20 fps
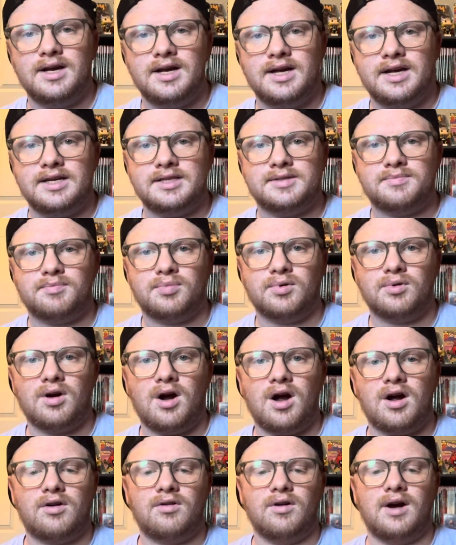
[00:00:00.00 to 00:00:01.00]
his
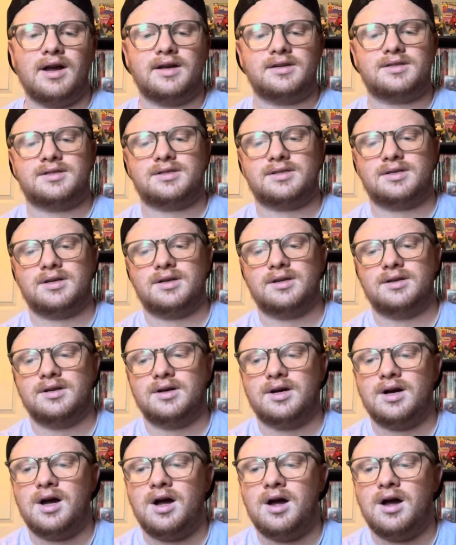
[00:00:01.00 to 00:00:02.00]
progress
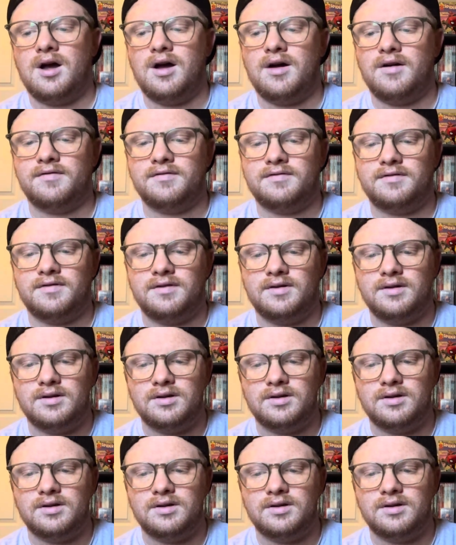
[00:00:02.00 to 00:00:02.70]
of